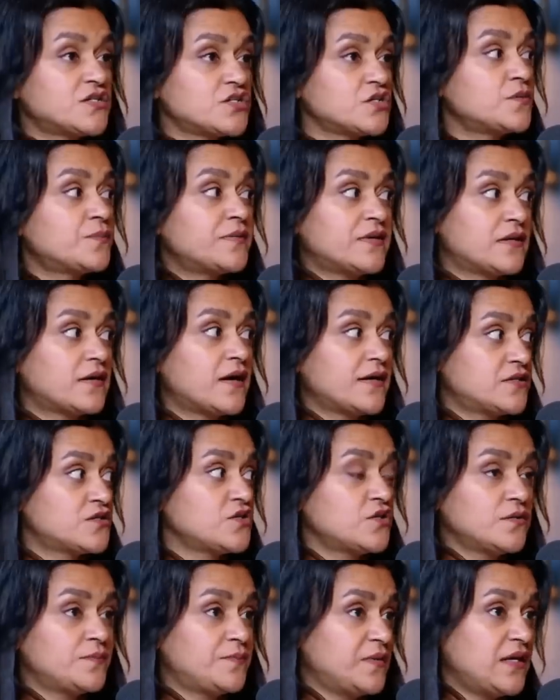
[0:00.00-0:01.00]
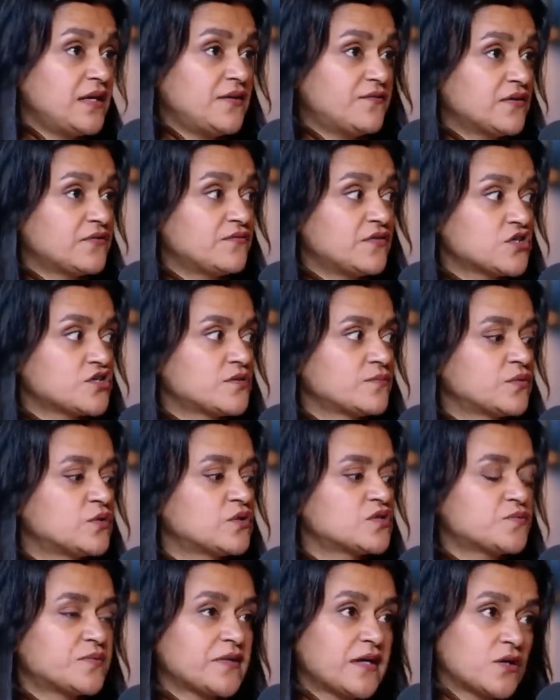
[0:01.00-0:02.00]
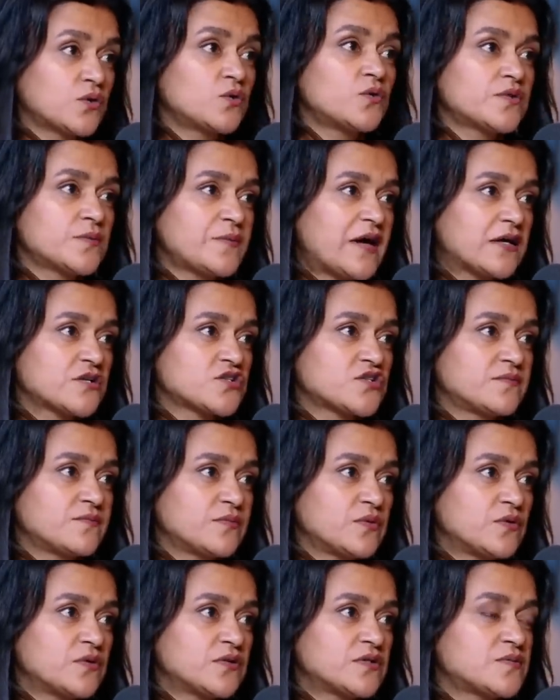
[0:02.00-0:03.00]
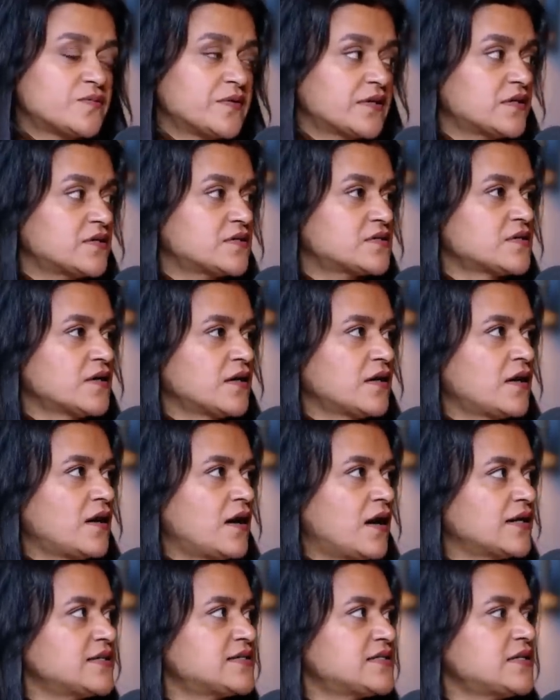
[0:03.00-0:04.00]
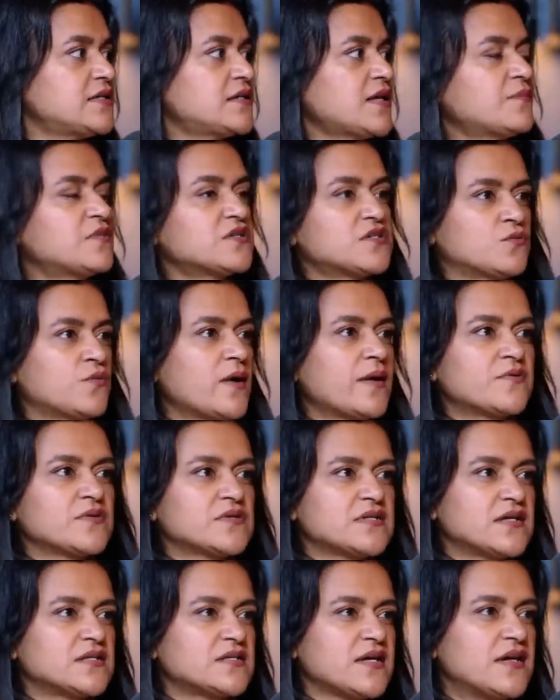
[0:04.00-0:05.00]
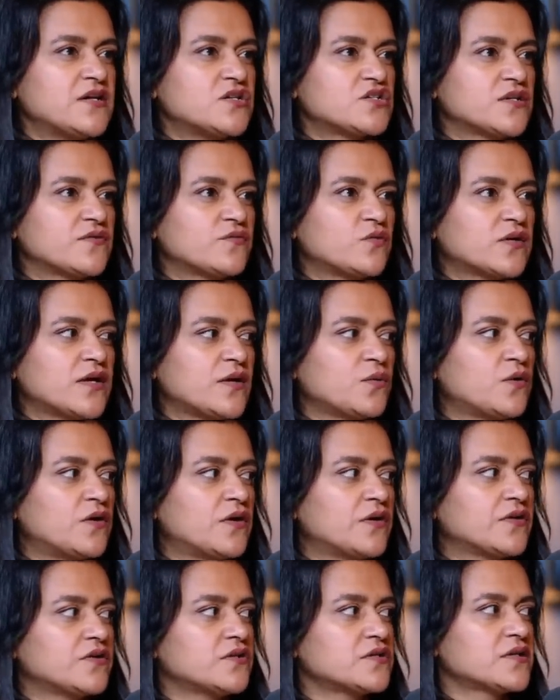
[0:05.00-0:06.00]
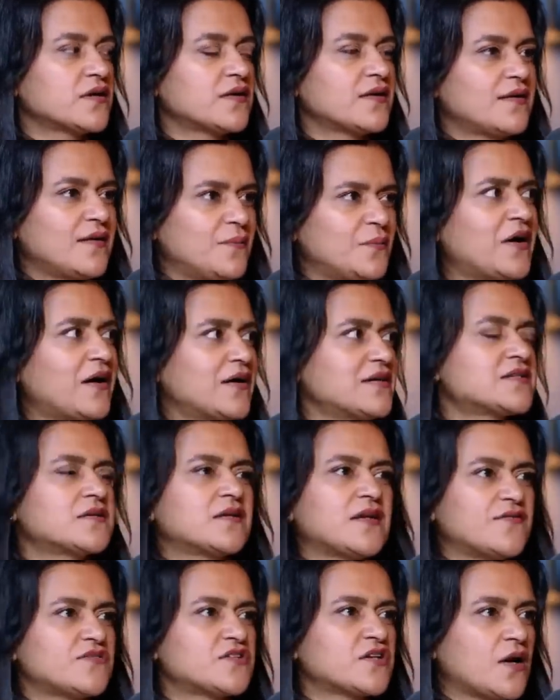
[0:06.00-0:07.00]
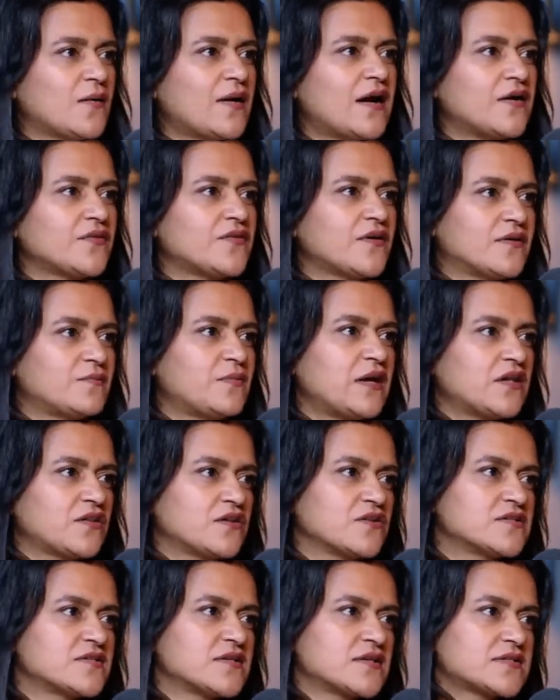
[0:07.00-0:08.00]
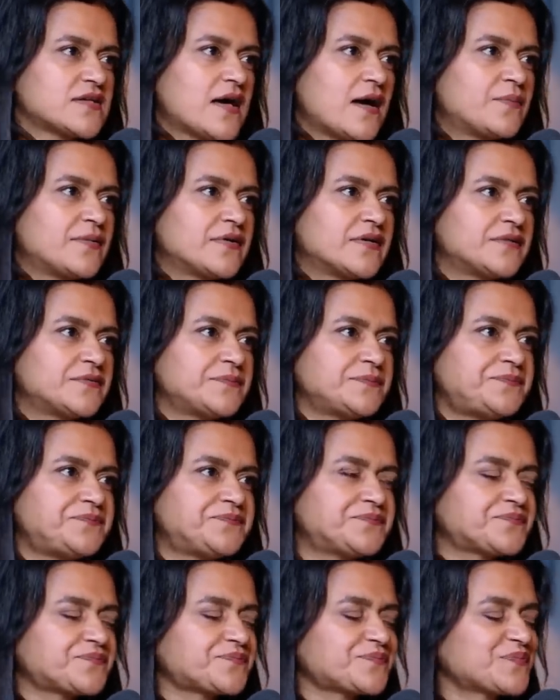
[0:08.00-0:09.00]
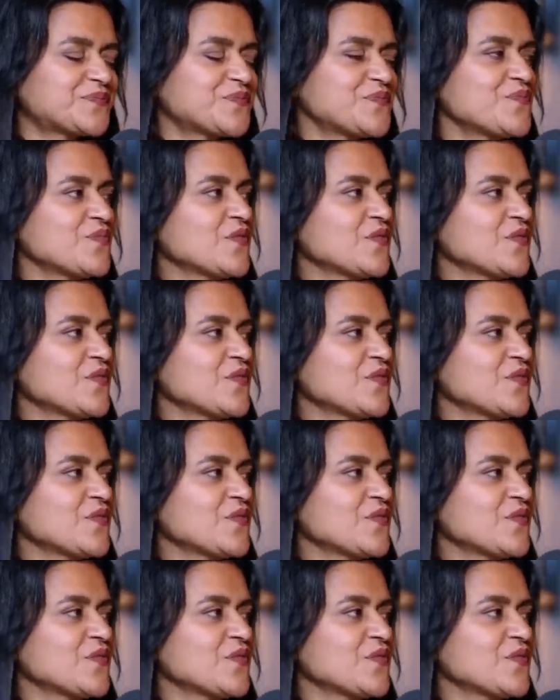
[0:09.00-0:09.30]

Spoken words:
I do believe in vision boards, but I call them action boards because I see them as a representation of what I want, but I still have to go out there and make those things happen. Mm-hmm.